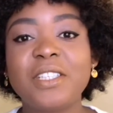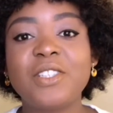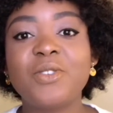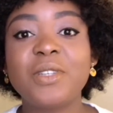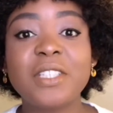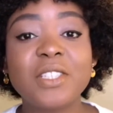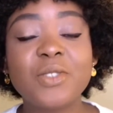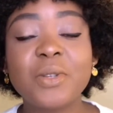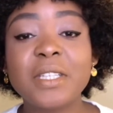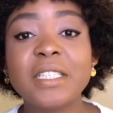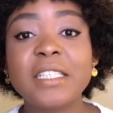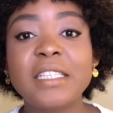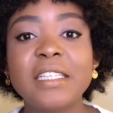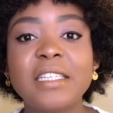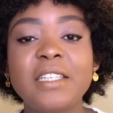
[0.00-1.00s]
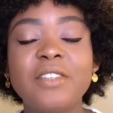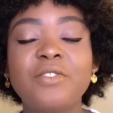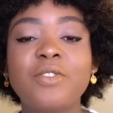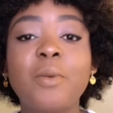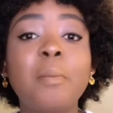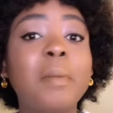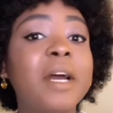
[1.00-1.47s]
2020
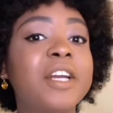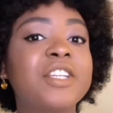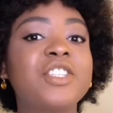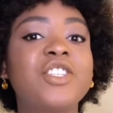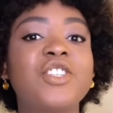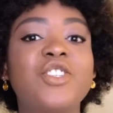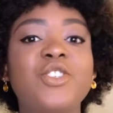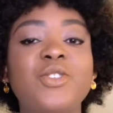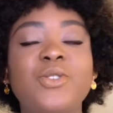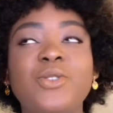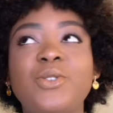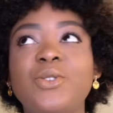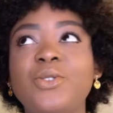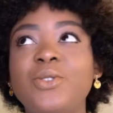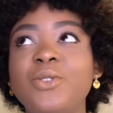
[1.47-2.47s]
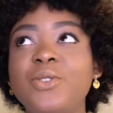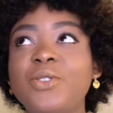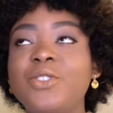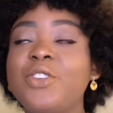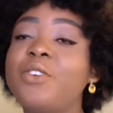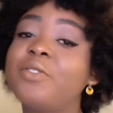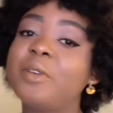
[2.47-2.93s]
from March to
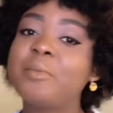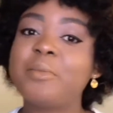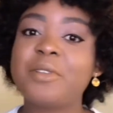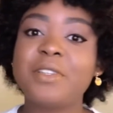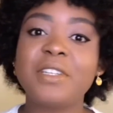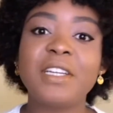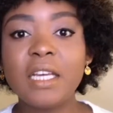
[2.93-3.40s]
November.